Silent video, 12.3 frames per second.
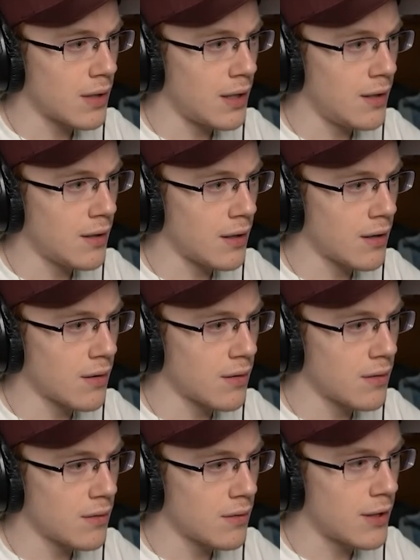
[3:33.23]
Key in here?
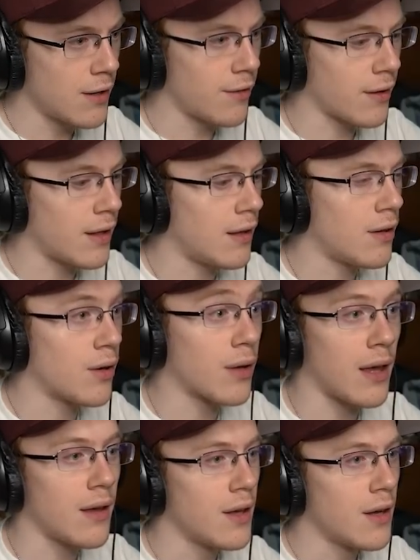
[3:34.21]
There's the key.
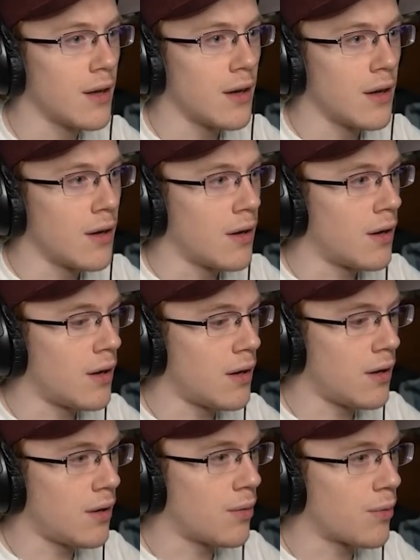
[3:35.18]
Okay.
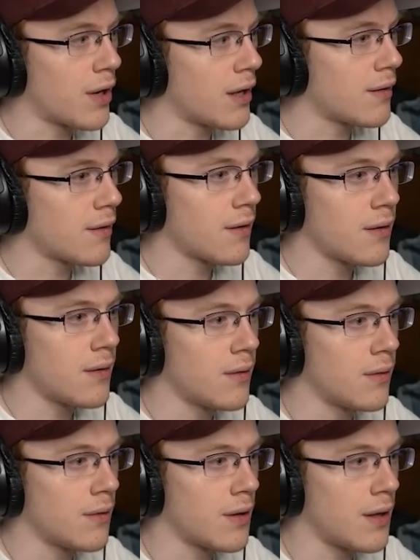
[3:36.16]
Alright.
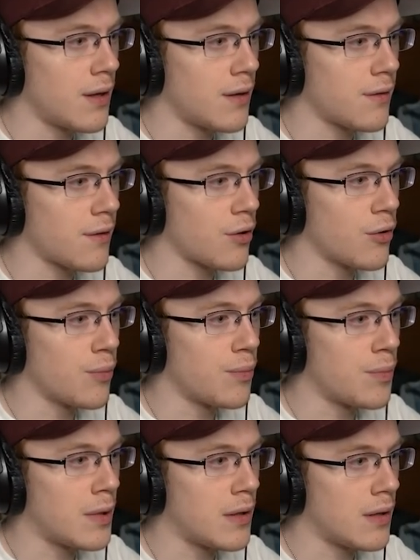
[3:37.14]
Let's
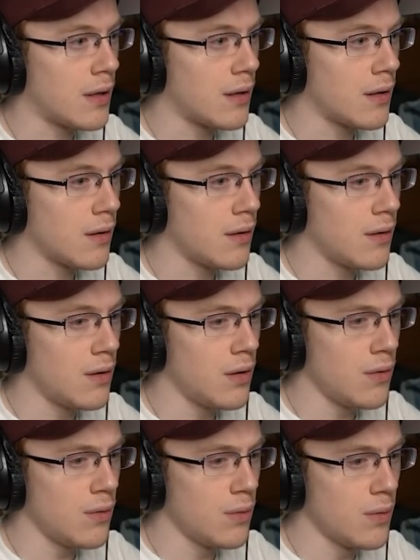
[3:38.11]
open
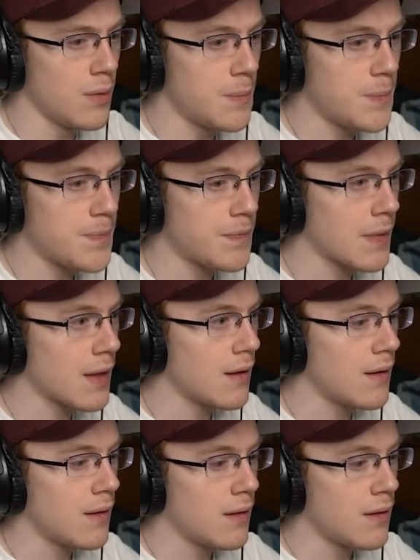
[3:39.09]
you.
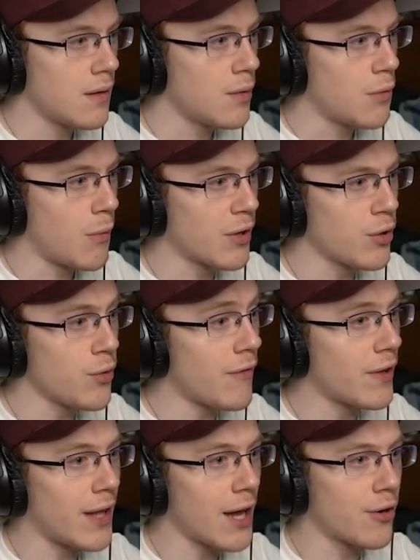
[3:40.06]
Well, we do have
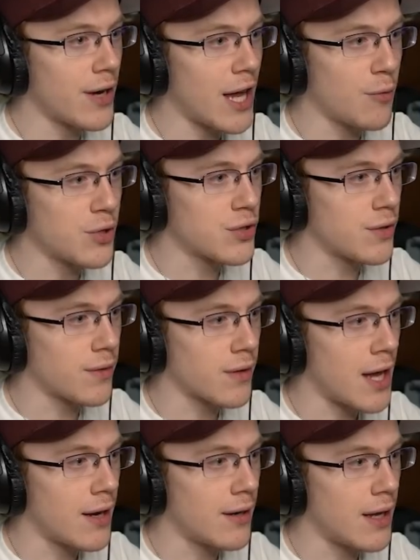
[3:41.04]
a lighter now, which is
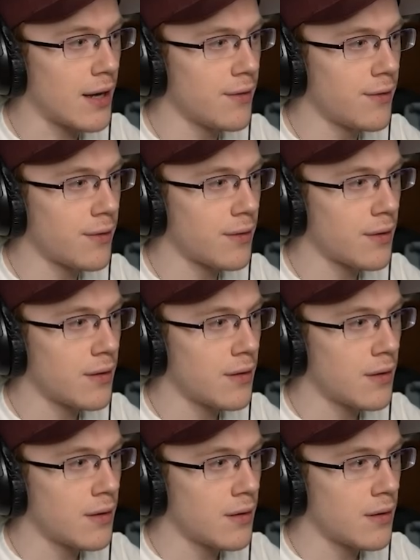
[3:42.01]
kind of nice.
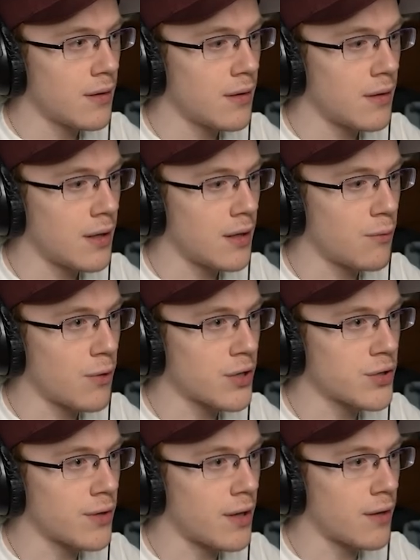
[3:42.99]
And
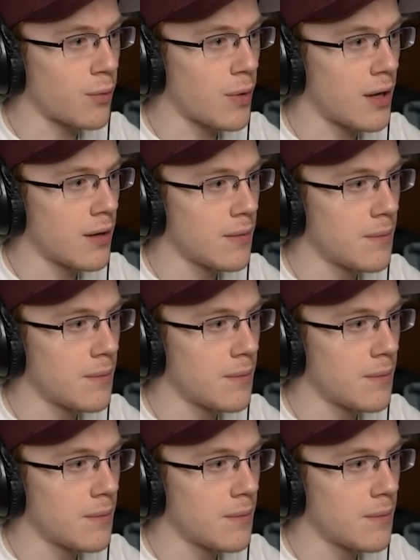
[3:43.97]
Rush is on his way.